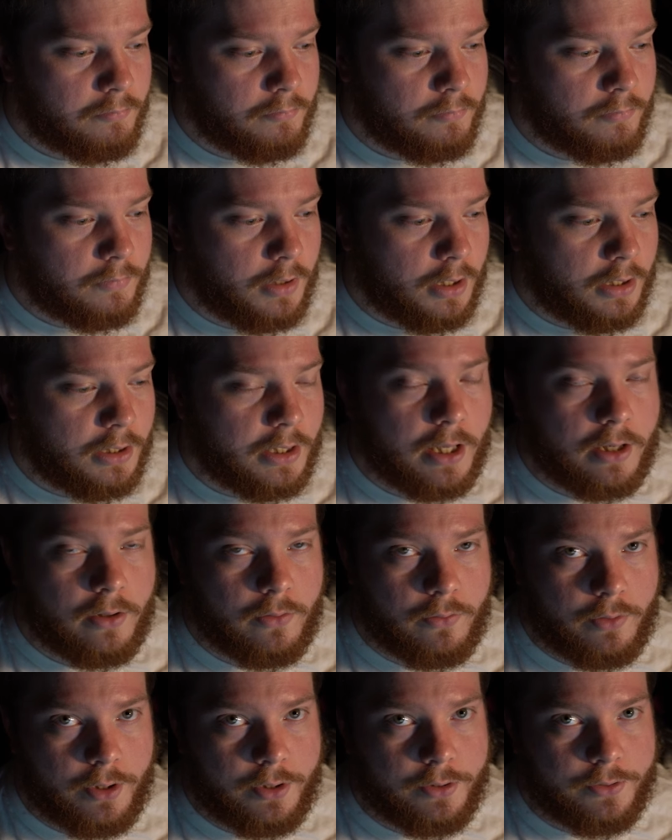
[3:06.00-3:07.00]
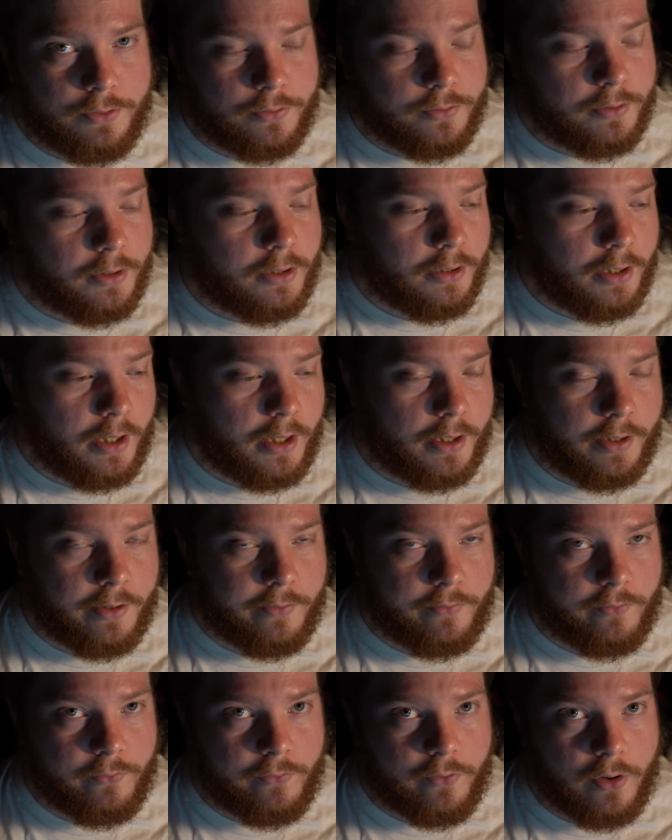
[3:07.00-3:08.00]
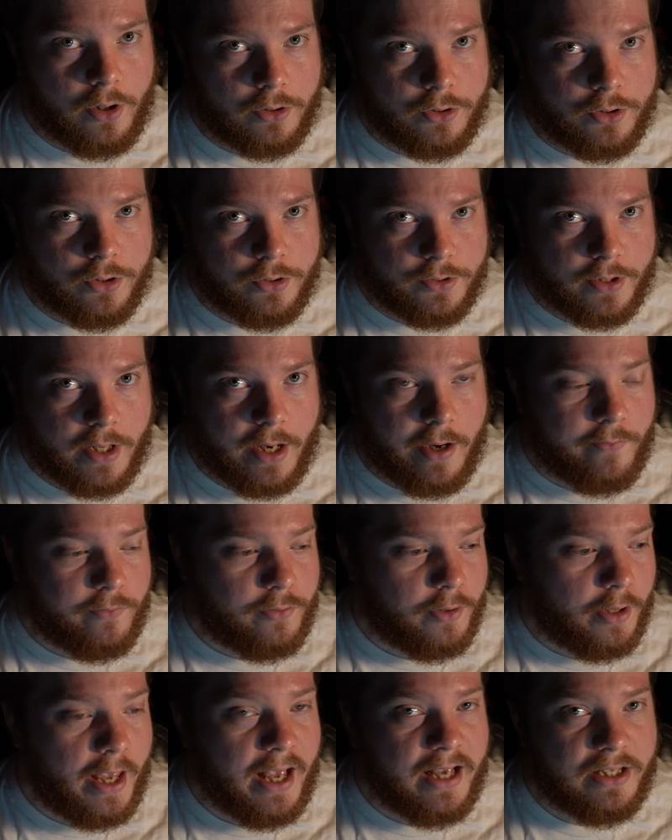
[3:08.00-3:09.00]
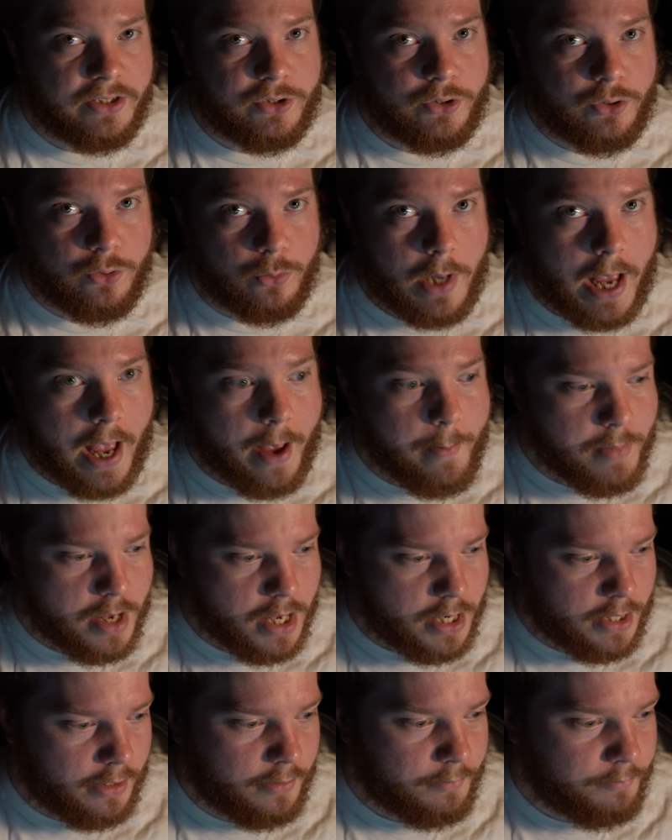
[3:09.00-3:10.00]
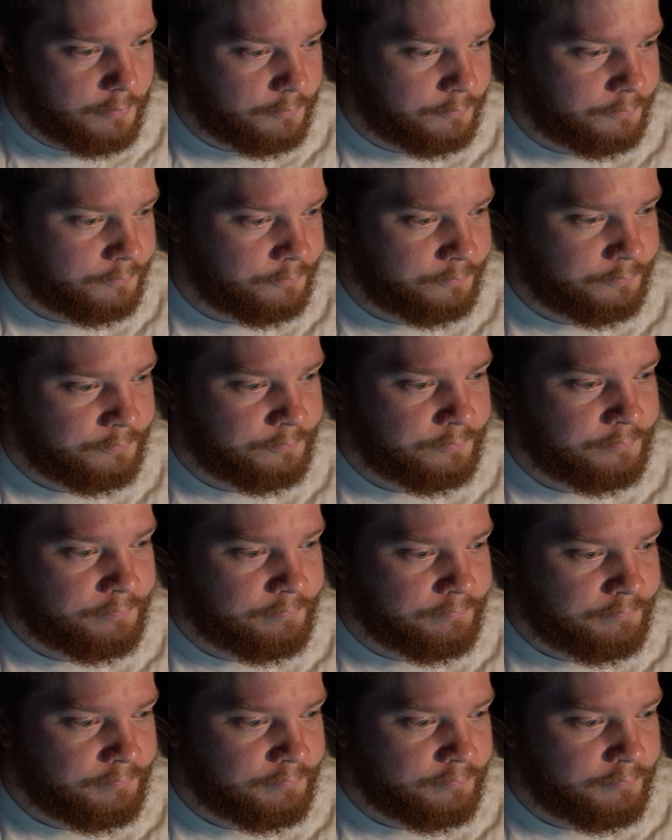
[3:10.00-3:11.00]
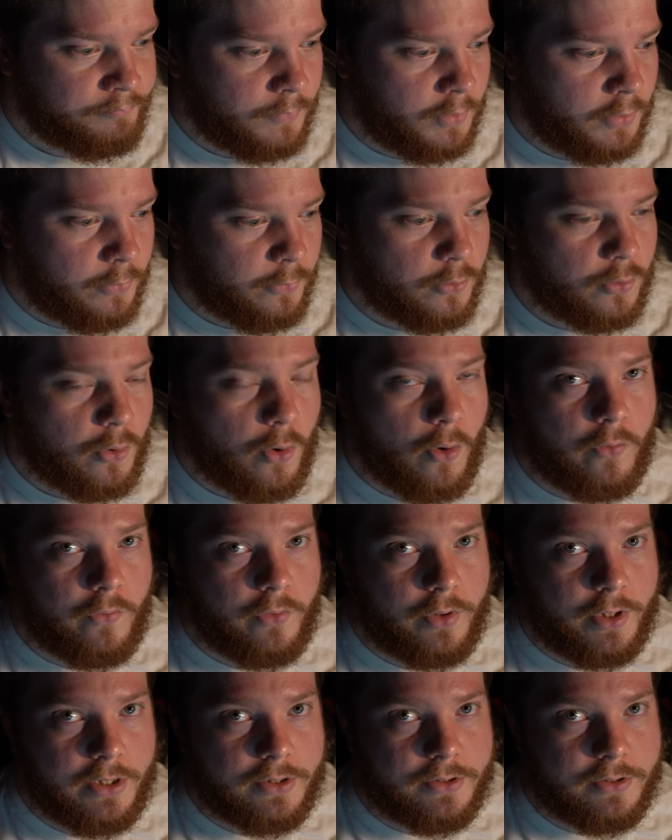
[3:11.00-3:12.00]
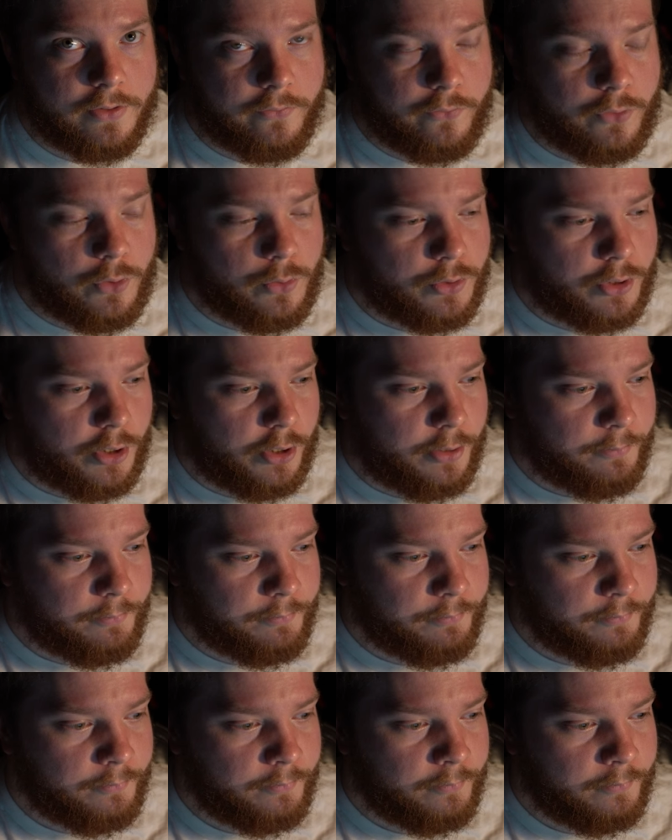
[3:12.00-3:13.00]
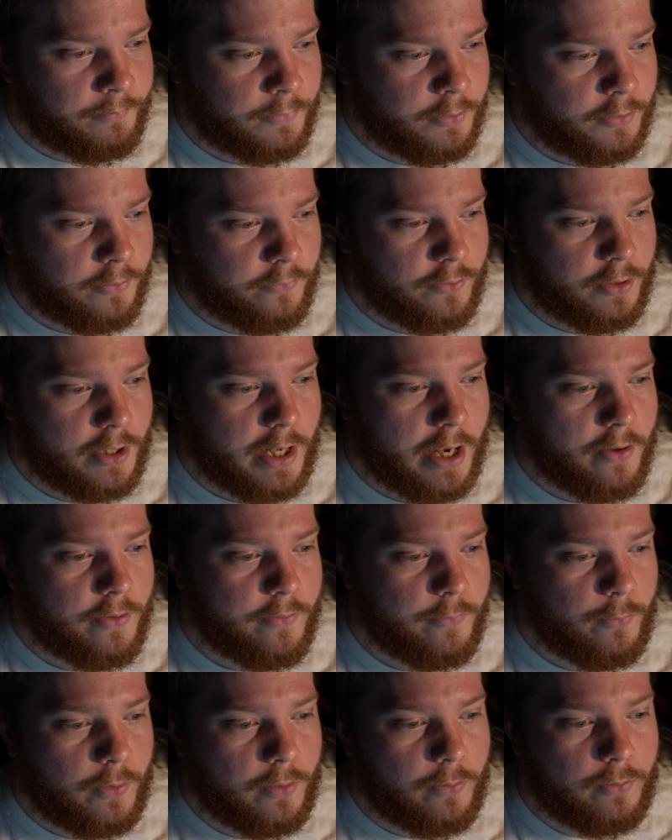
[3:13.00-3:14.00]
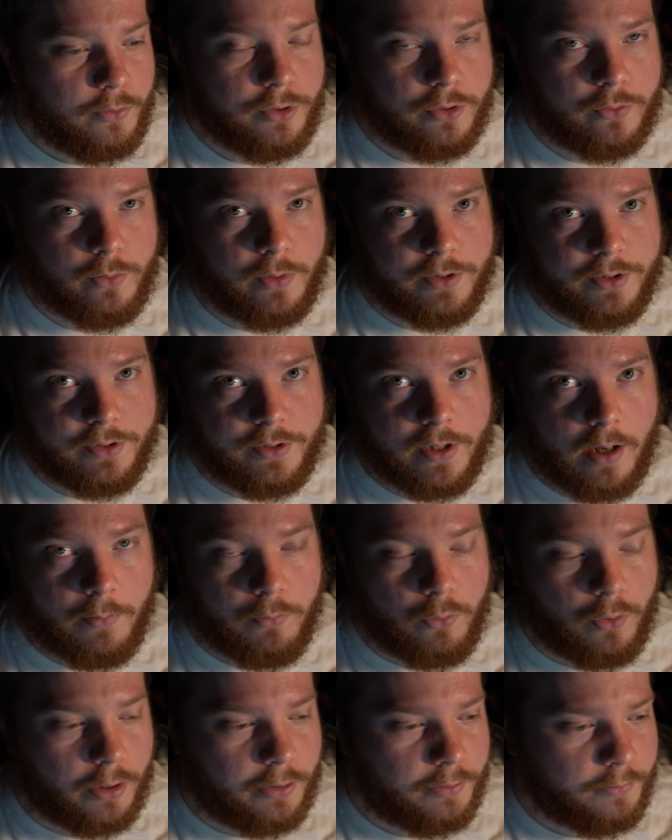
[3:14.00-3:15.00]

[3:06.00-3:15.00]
a lot of words and a lot of different functions that have the SUM in it. We'll go over these in the future. For now, we would just want the top one.